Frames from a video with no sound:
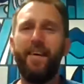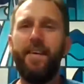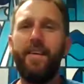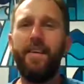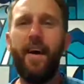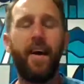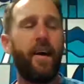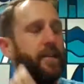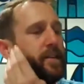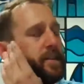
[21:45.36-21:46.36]

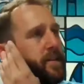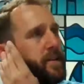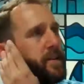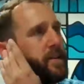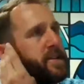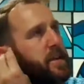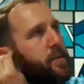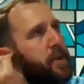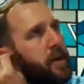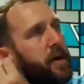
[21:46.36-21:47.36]
Yeah, this
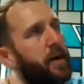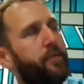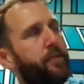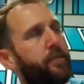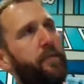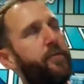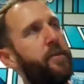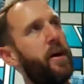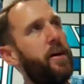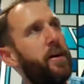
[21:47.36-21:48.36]
is something
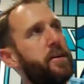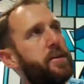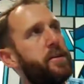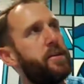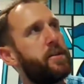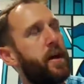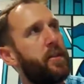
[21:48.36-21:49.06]
I've heard.